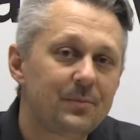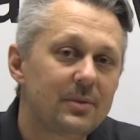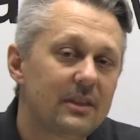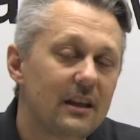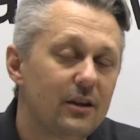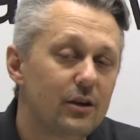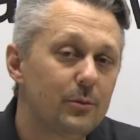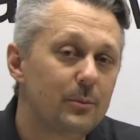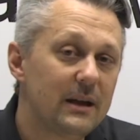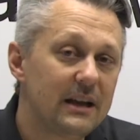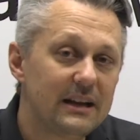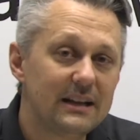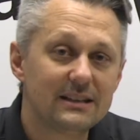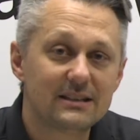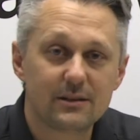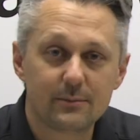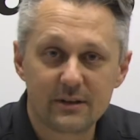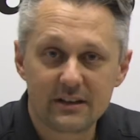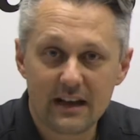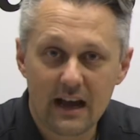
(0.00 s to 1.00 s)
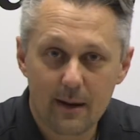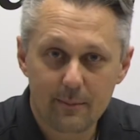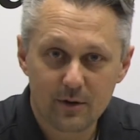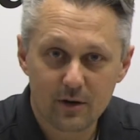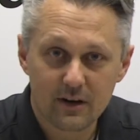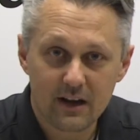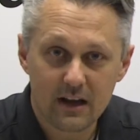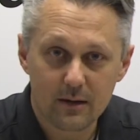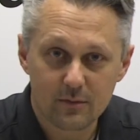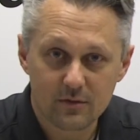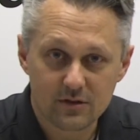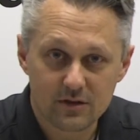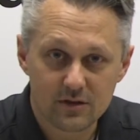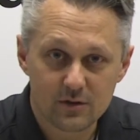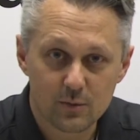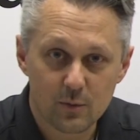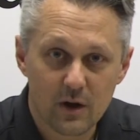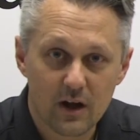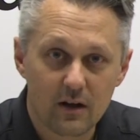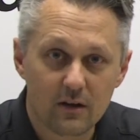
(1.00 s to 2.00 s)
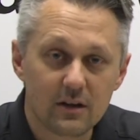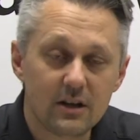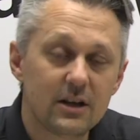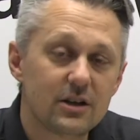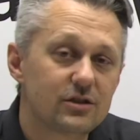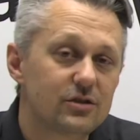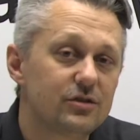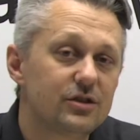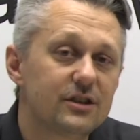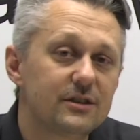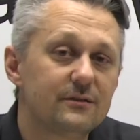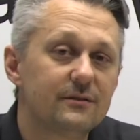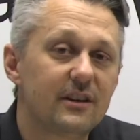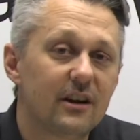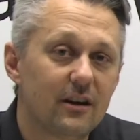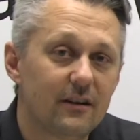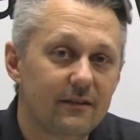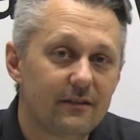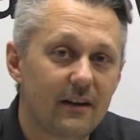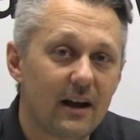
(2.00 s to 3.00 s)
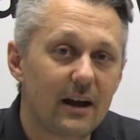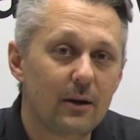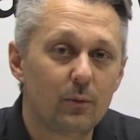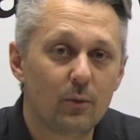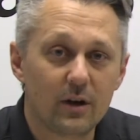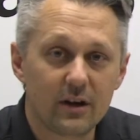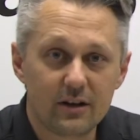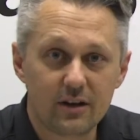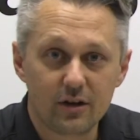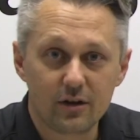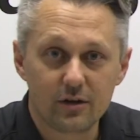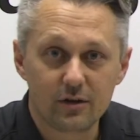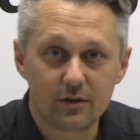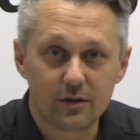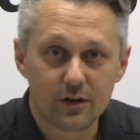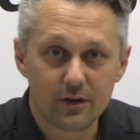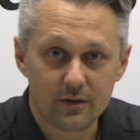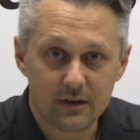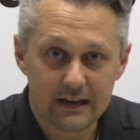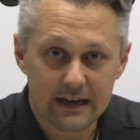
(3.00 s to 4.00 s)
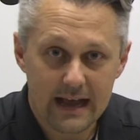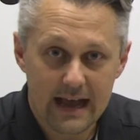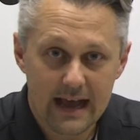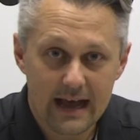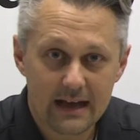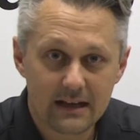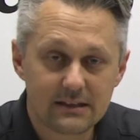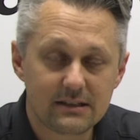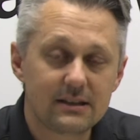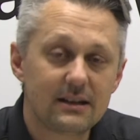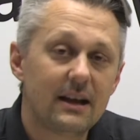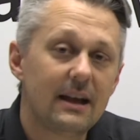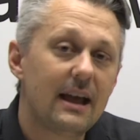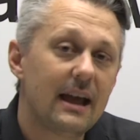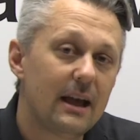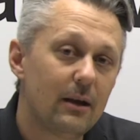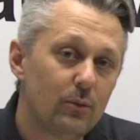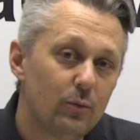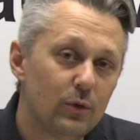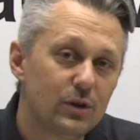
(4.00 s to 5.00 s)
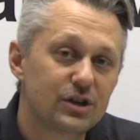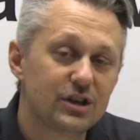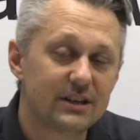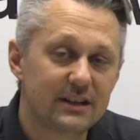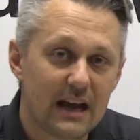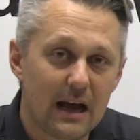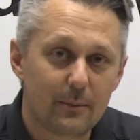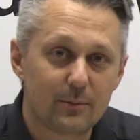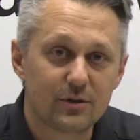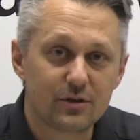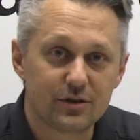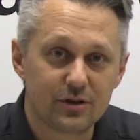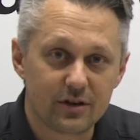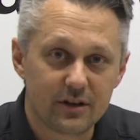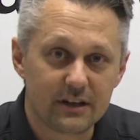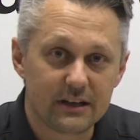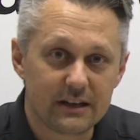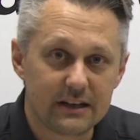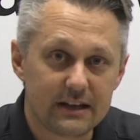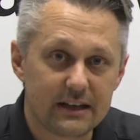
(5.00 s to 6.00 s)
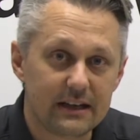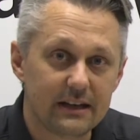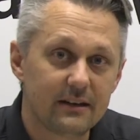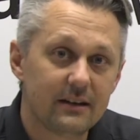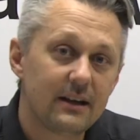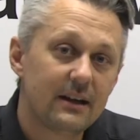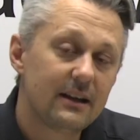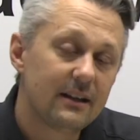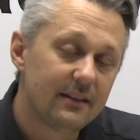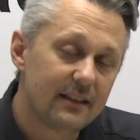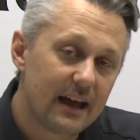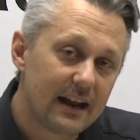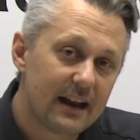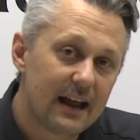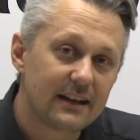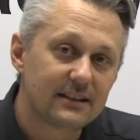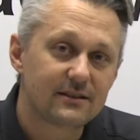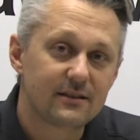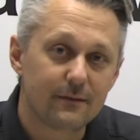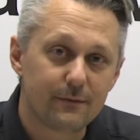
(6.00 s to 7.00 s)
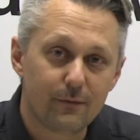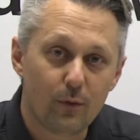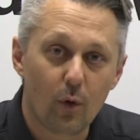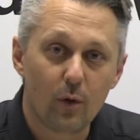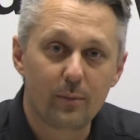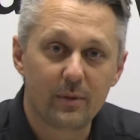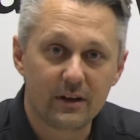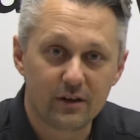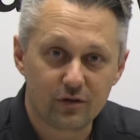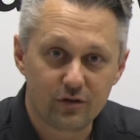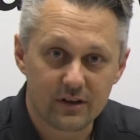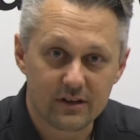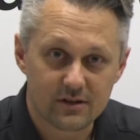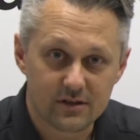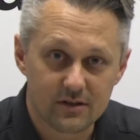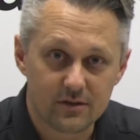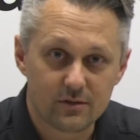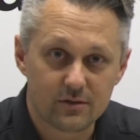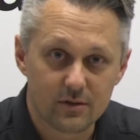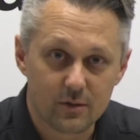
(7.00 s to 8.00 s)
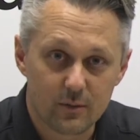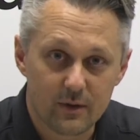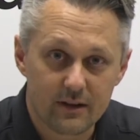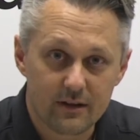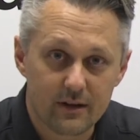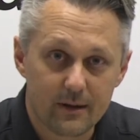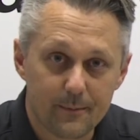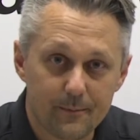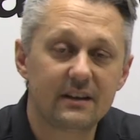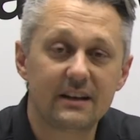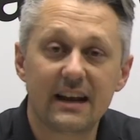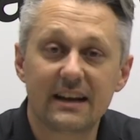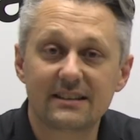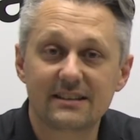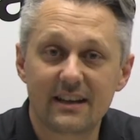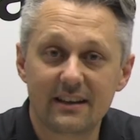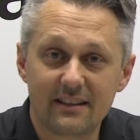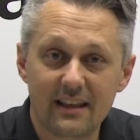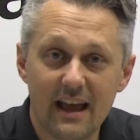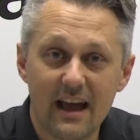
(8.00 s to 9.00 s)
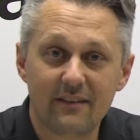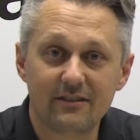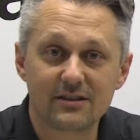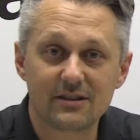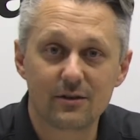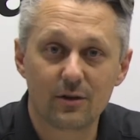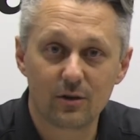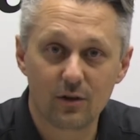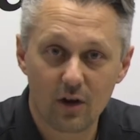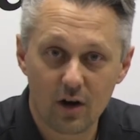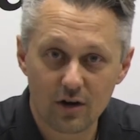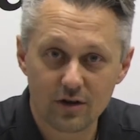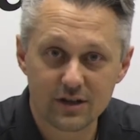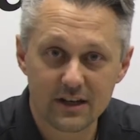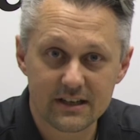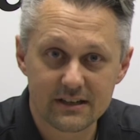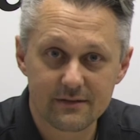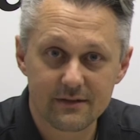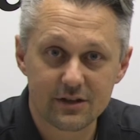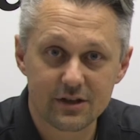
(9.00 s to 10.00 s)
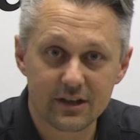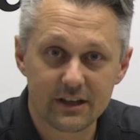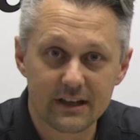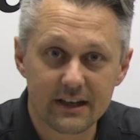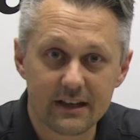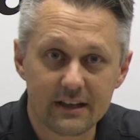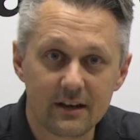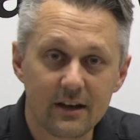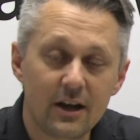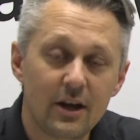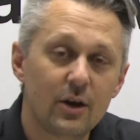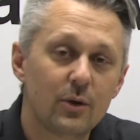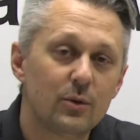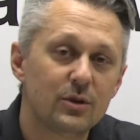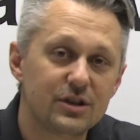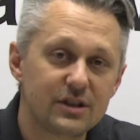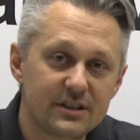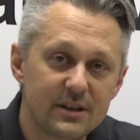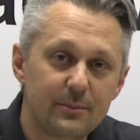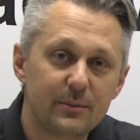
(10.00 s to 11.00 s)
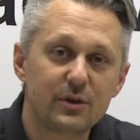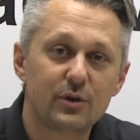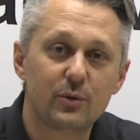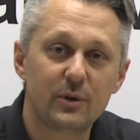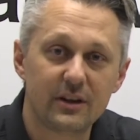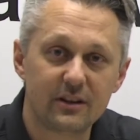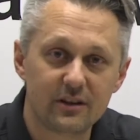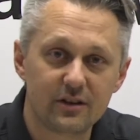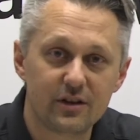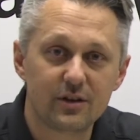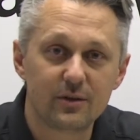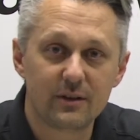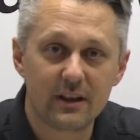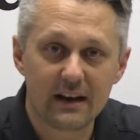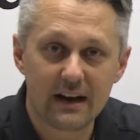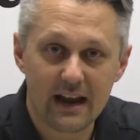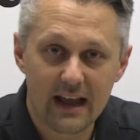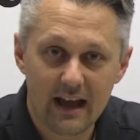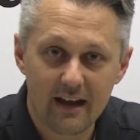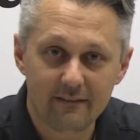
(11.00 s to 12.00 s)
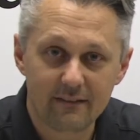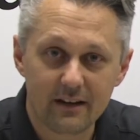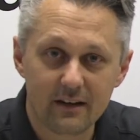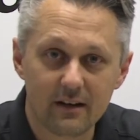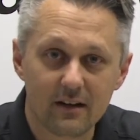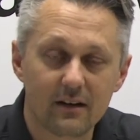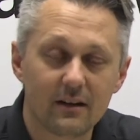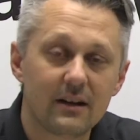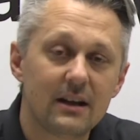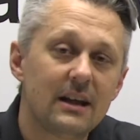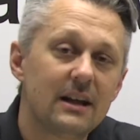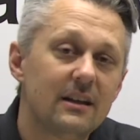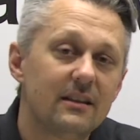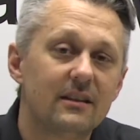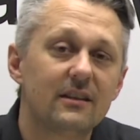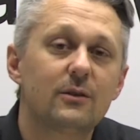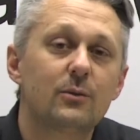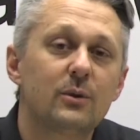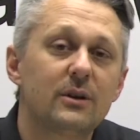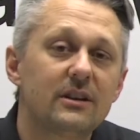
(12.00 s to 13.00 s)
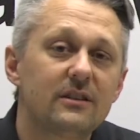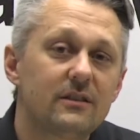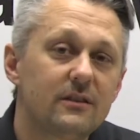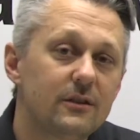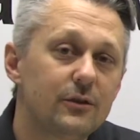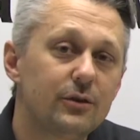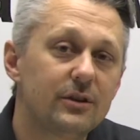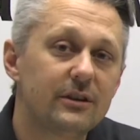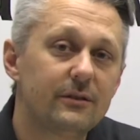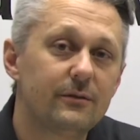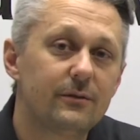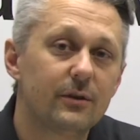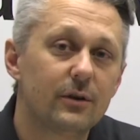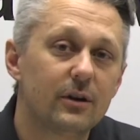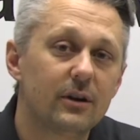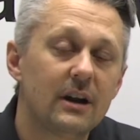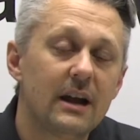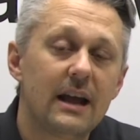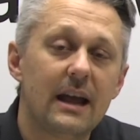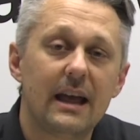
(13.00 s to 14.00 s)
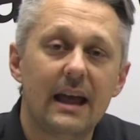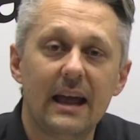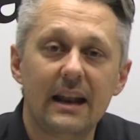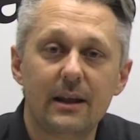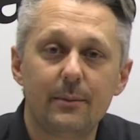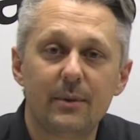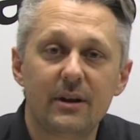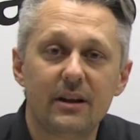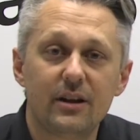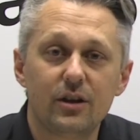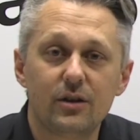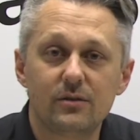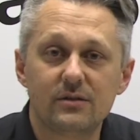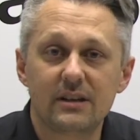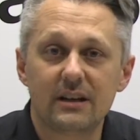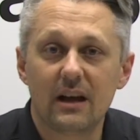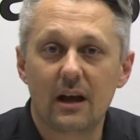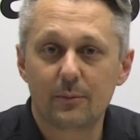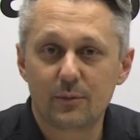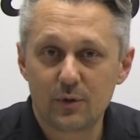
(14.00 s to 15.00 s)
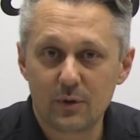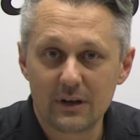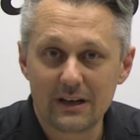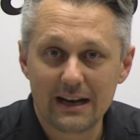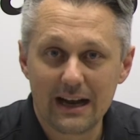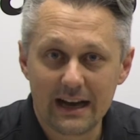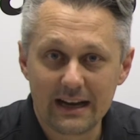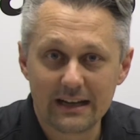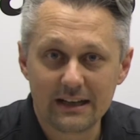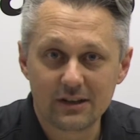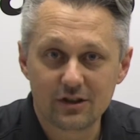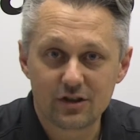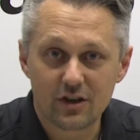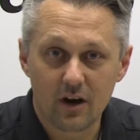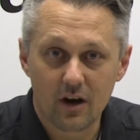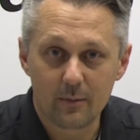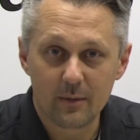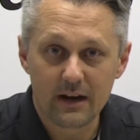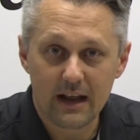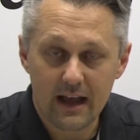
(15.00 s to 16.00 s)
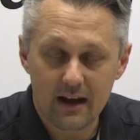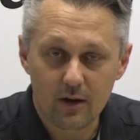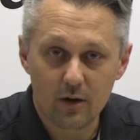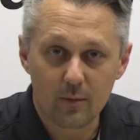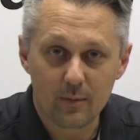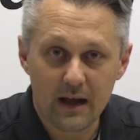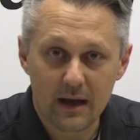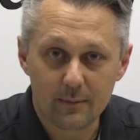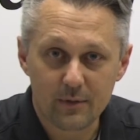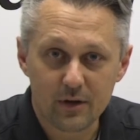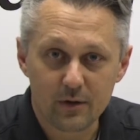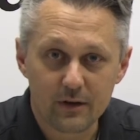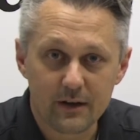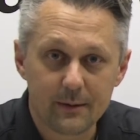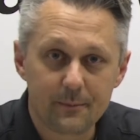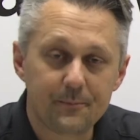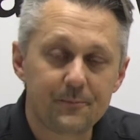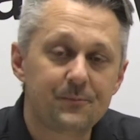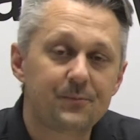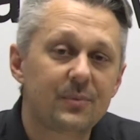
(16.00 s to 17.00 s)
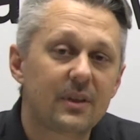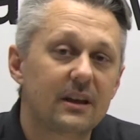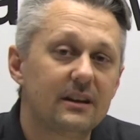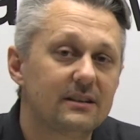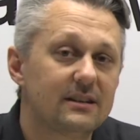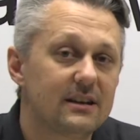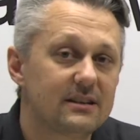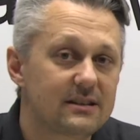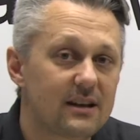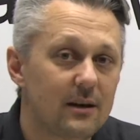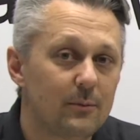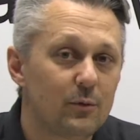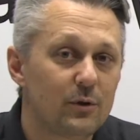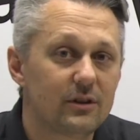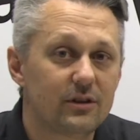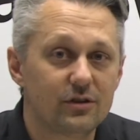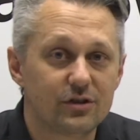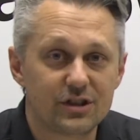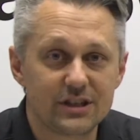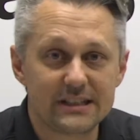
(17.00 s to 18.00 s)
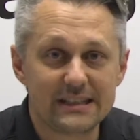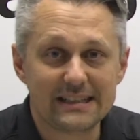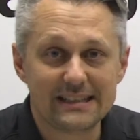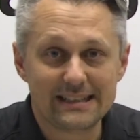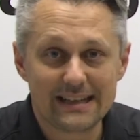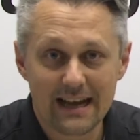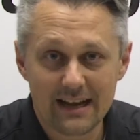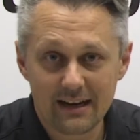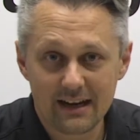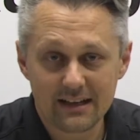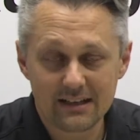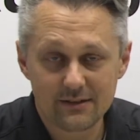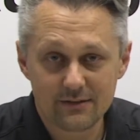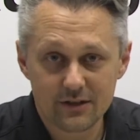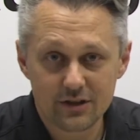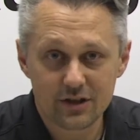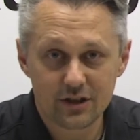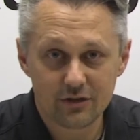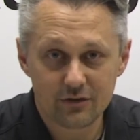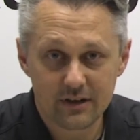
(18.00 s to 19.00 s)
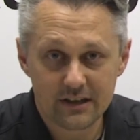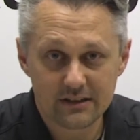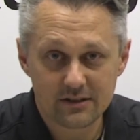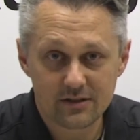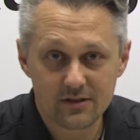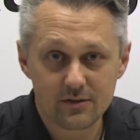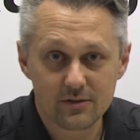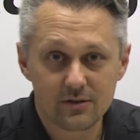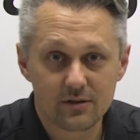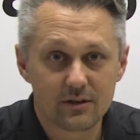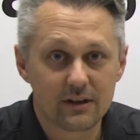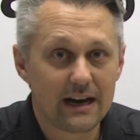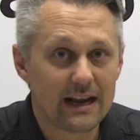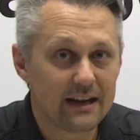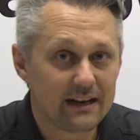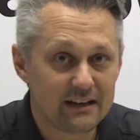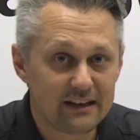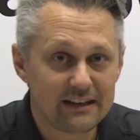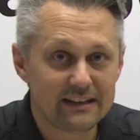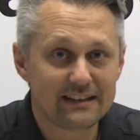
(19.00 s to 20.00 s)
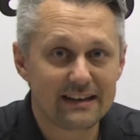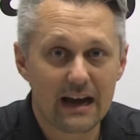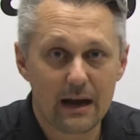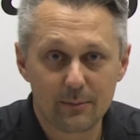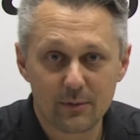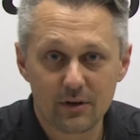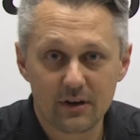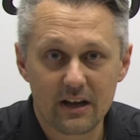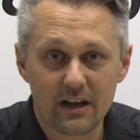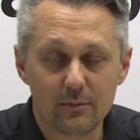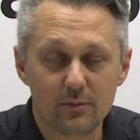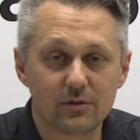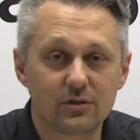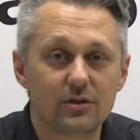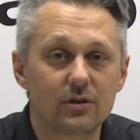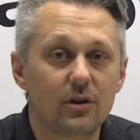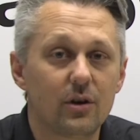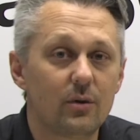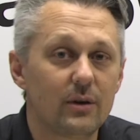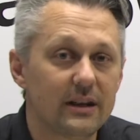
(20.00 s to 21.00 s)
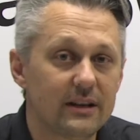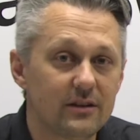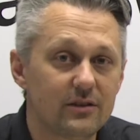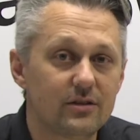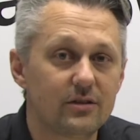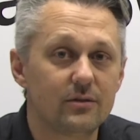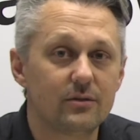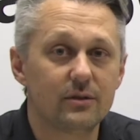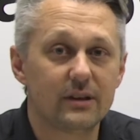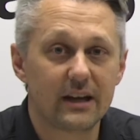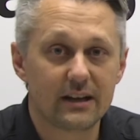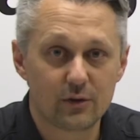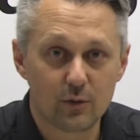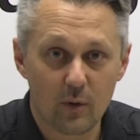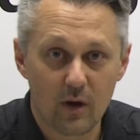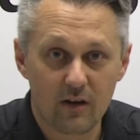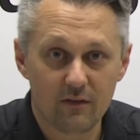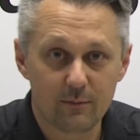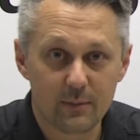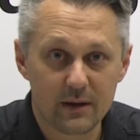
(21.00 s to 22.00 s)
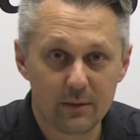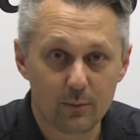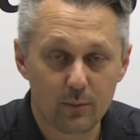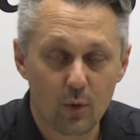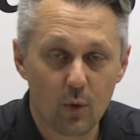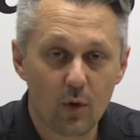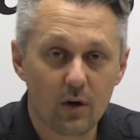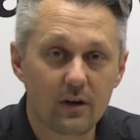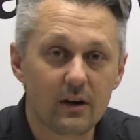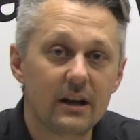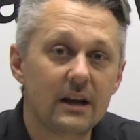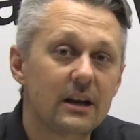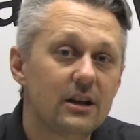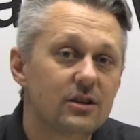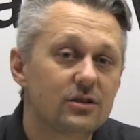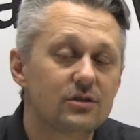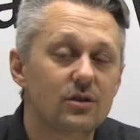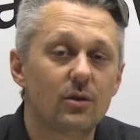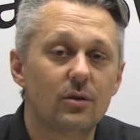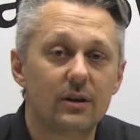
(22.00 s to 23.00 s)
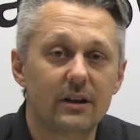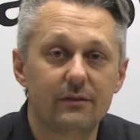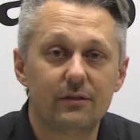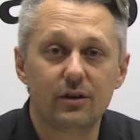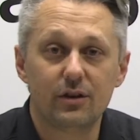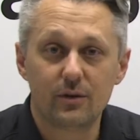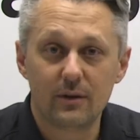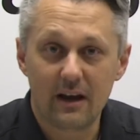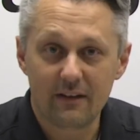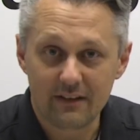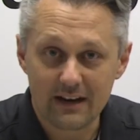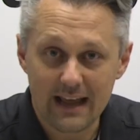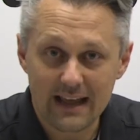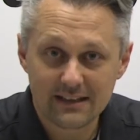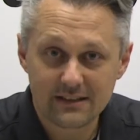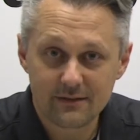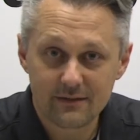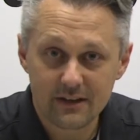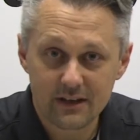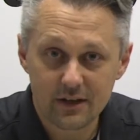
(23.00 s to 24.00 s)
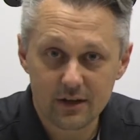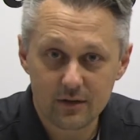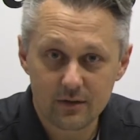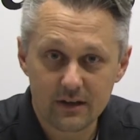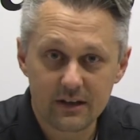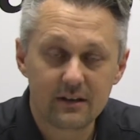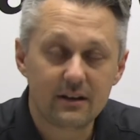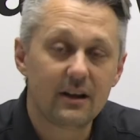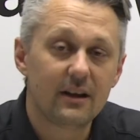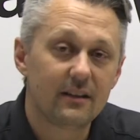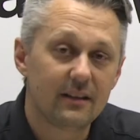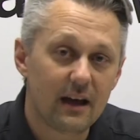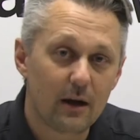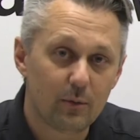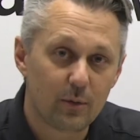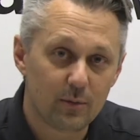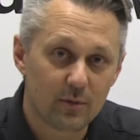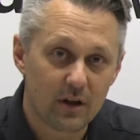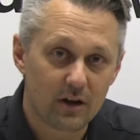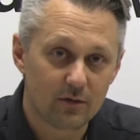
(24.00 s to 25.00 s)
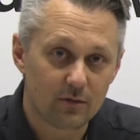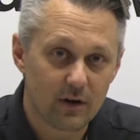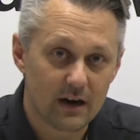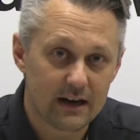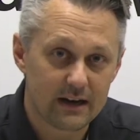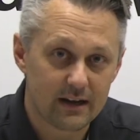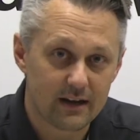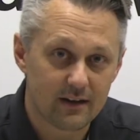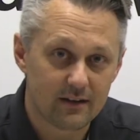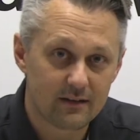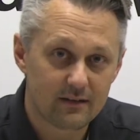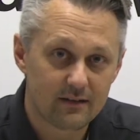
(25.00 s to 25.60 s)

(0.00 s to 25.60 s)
Now you may need some adapter cables as well, so just verify what your unit has and which adapters you're going to need. That has the 4-pin transducer with it. The next kit they have is their large ice fishing kit, which is in between the 2 that I have here. This one is suited for anybody using up to a 9-inch Garmin Echomap unit. It does come with their GT10 ice fishing transducer and an adapter cable to go into that 12-pin port. So if you do have an SV unit, that will plug right in.